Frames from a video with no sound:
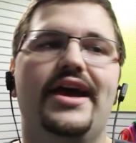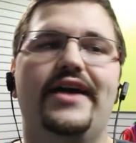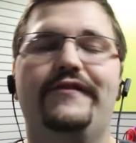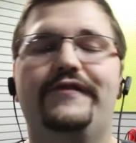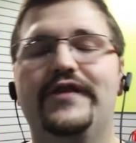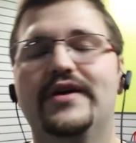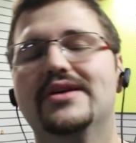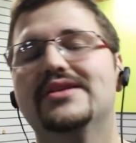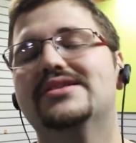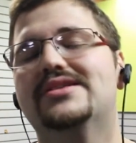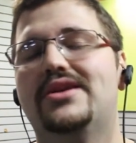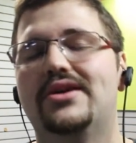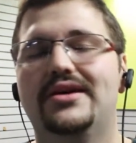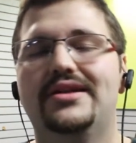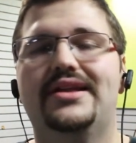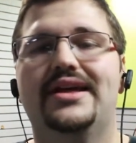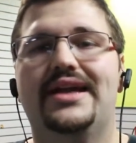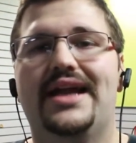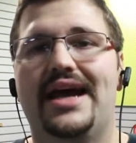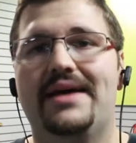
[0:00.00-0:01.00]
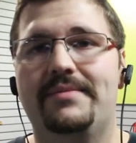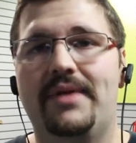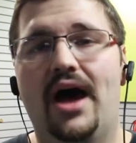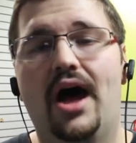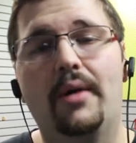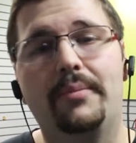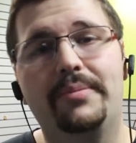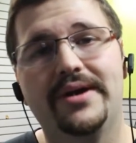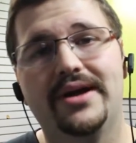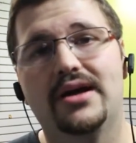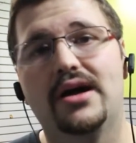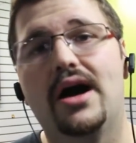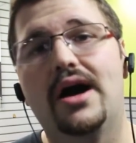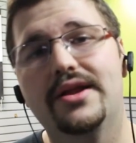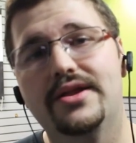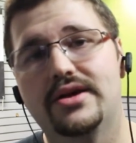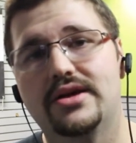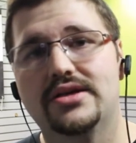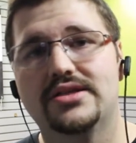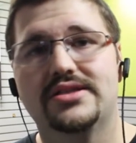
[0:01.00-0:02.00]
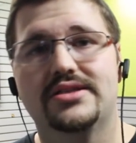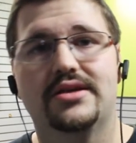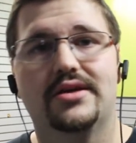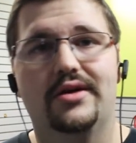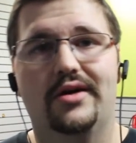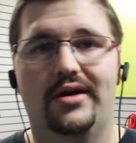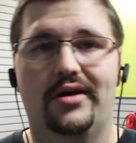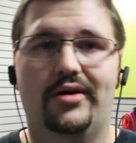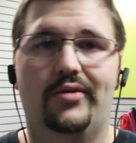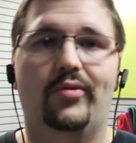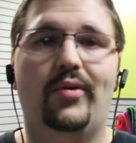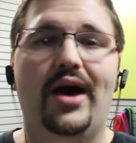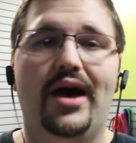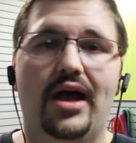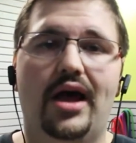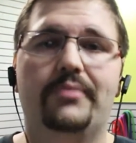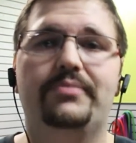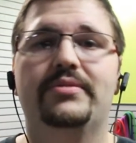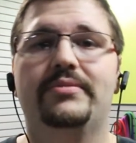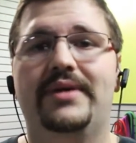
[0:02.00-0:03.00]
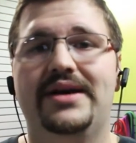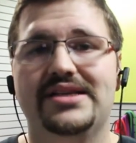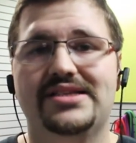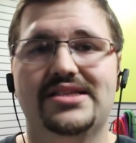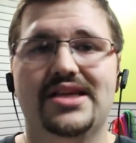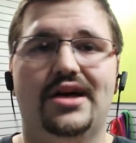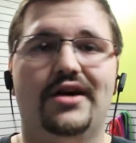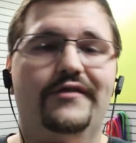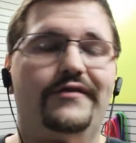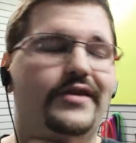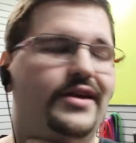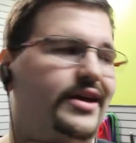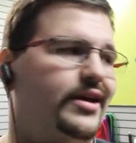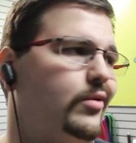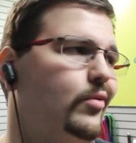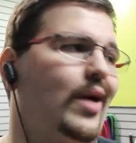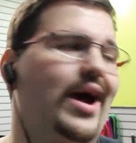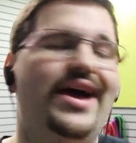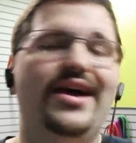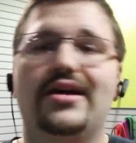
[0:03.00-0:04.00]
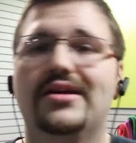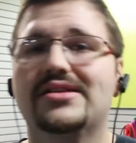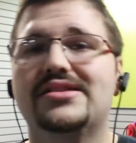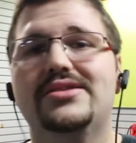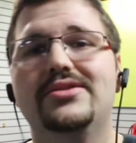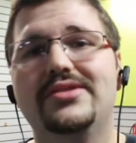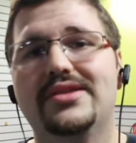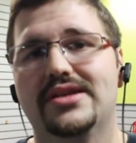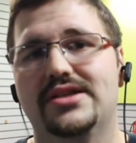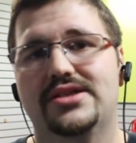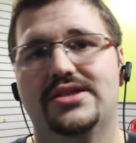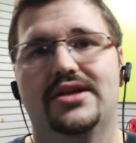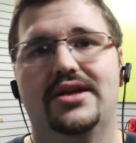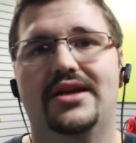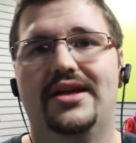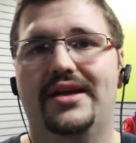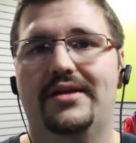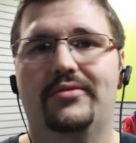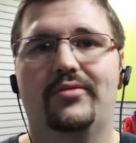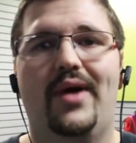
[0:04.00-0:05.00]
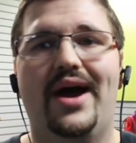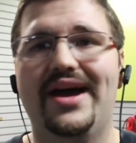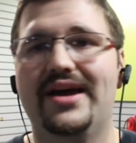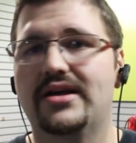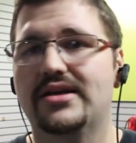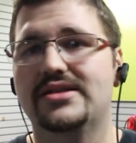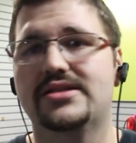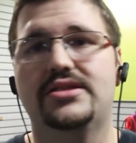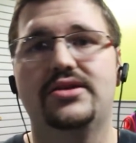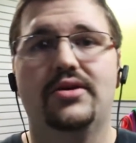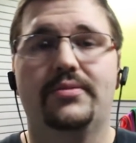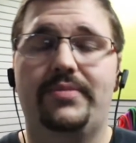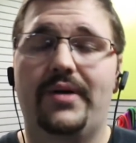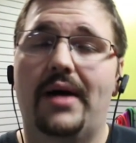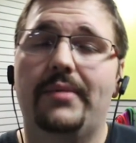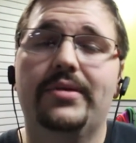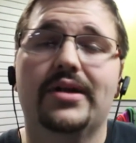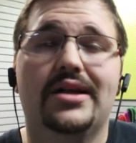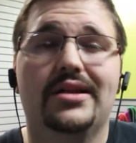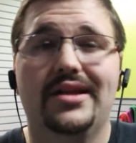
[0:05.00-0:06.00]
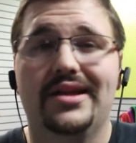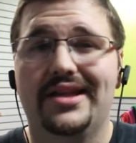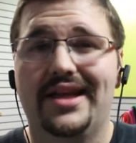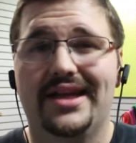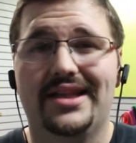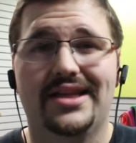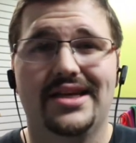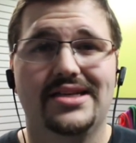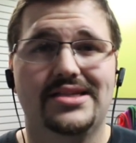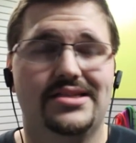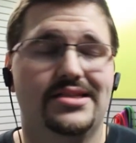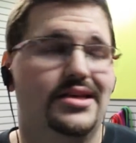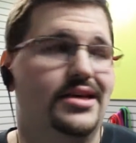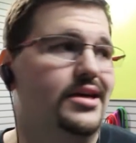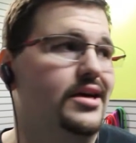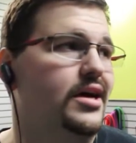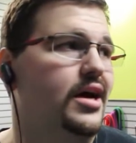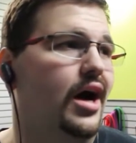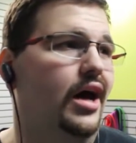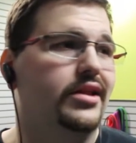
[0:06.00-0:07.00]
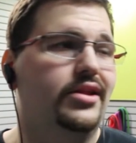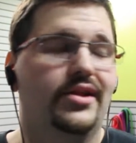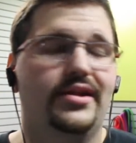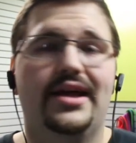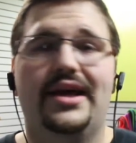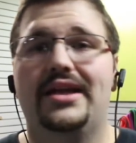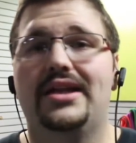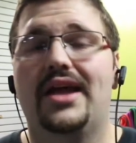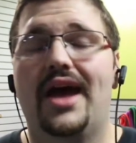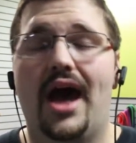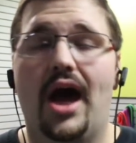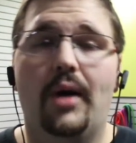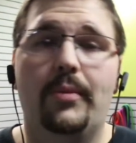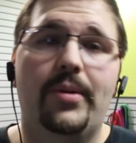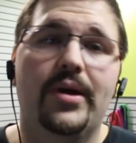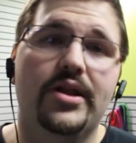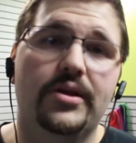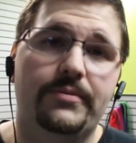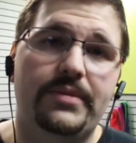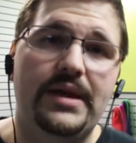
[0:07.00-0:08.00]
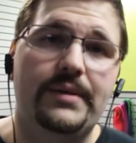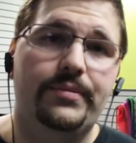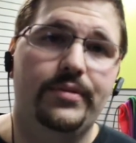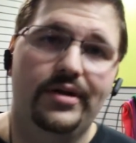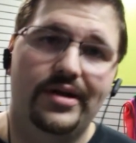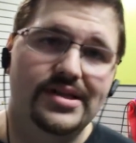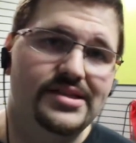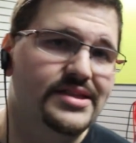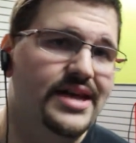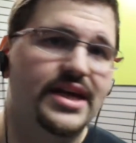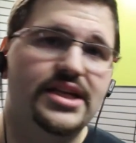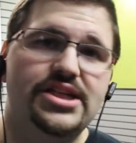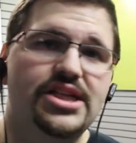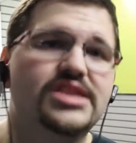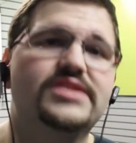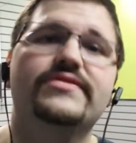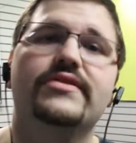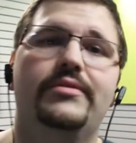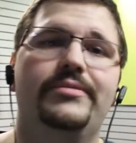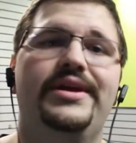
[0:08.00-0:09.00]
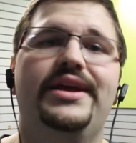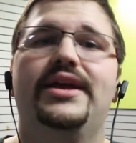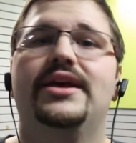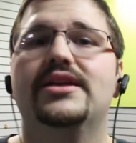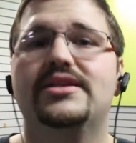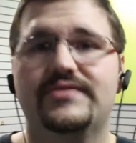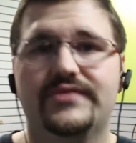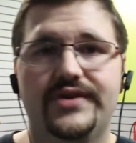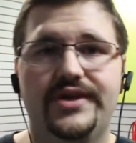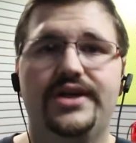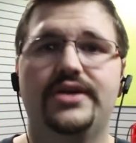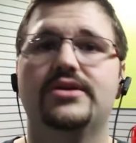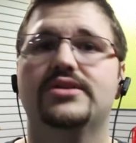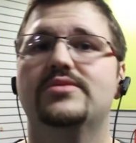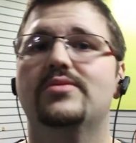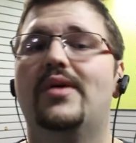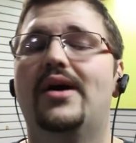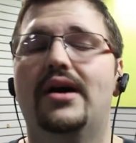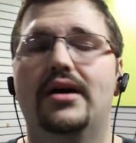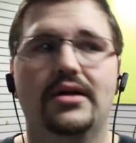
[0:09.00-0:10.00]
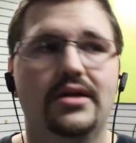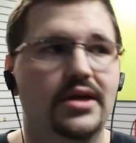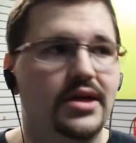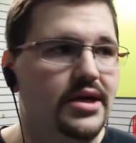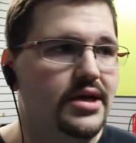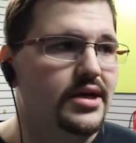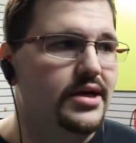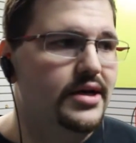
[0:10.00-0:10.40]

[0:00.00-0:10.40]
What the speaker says: It feels good that I'm helping others while helping myself. Like, why else do this journey, and why else do it publicly like this other than to help other people? It's not just for me, it's for you as well.